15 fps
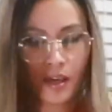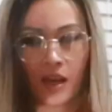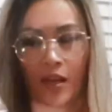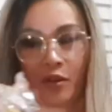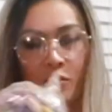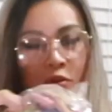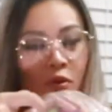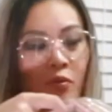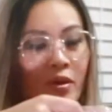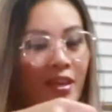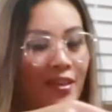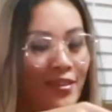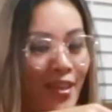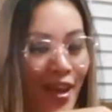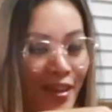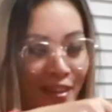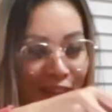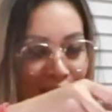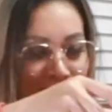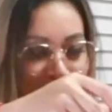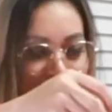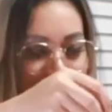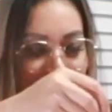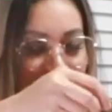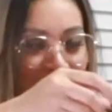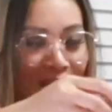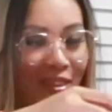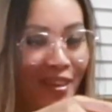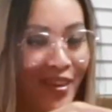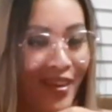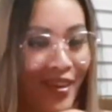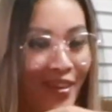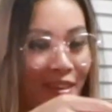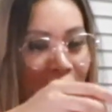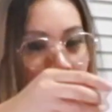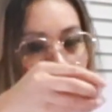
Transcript: I don't know what exactly this is. What the heck?